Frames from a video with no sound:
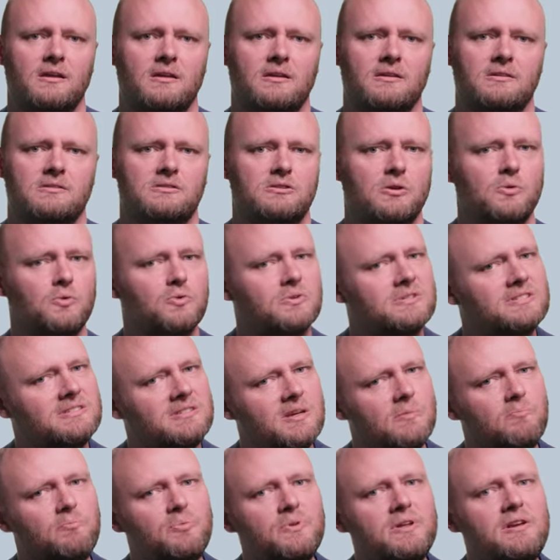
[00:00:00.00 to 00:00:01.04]
So
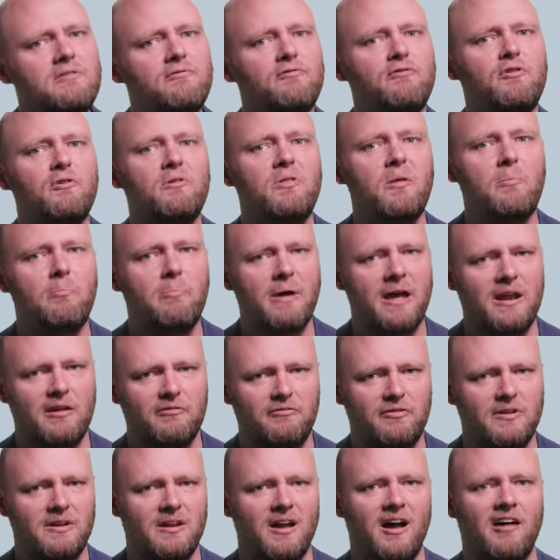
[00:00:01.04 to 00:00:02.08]
simply for the
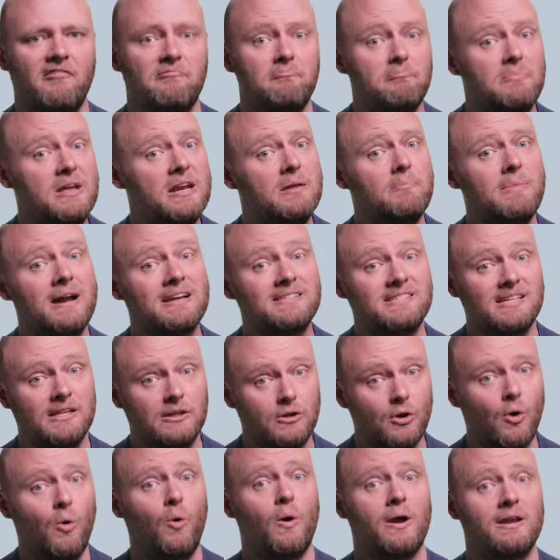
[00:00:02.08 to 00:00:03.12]
benefit of minimizing
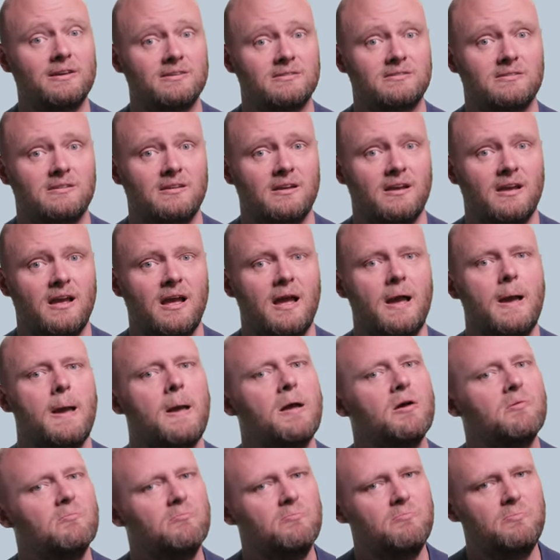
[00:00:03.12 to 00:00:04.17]
noise,
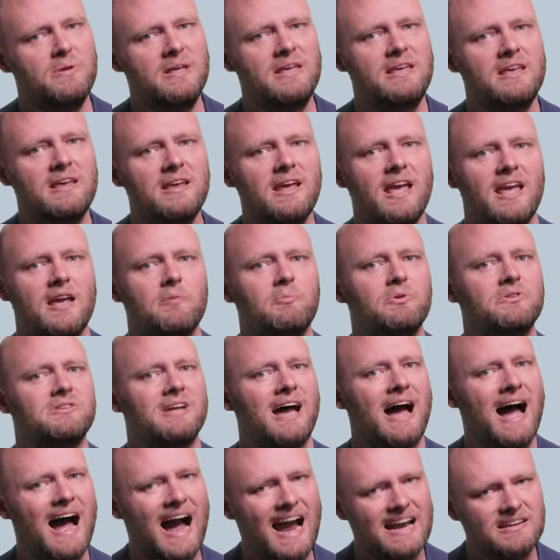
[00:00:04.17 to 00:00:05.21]
being able to
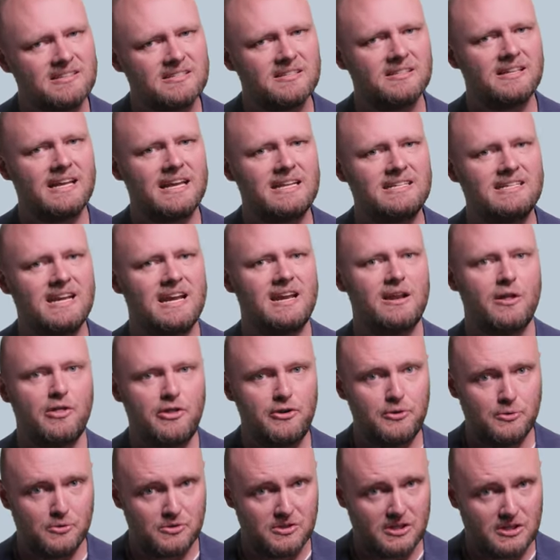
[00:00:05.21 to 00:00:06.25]
isolate data
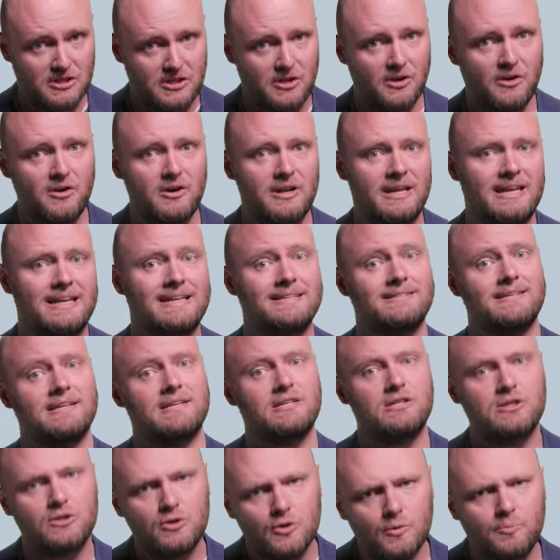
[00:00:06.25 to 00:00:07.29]
through security is a
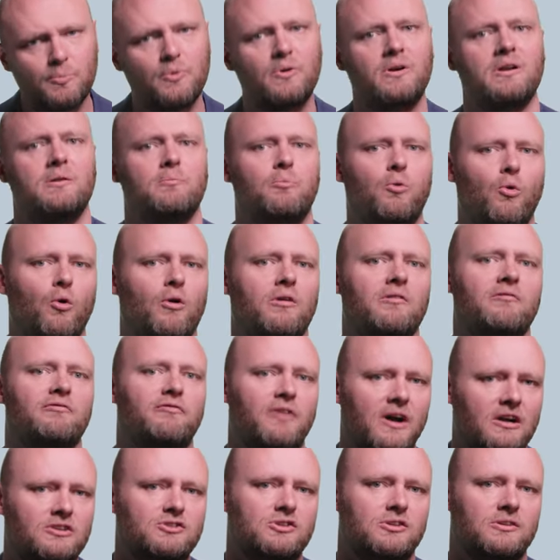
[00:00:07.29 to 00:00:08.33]
super important
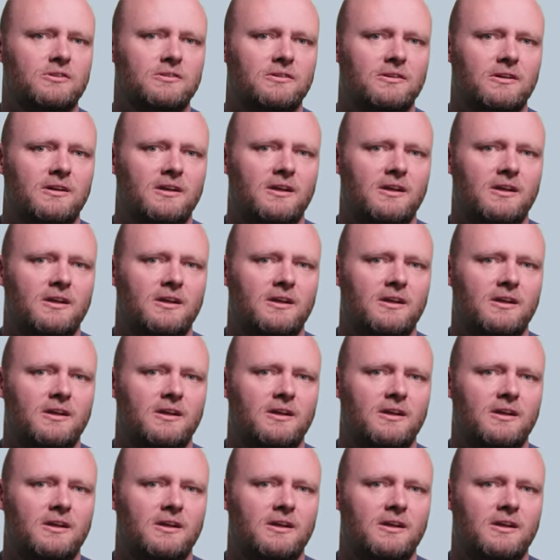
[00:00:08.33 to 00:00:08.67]
function.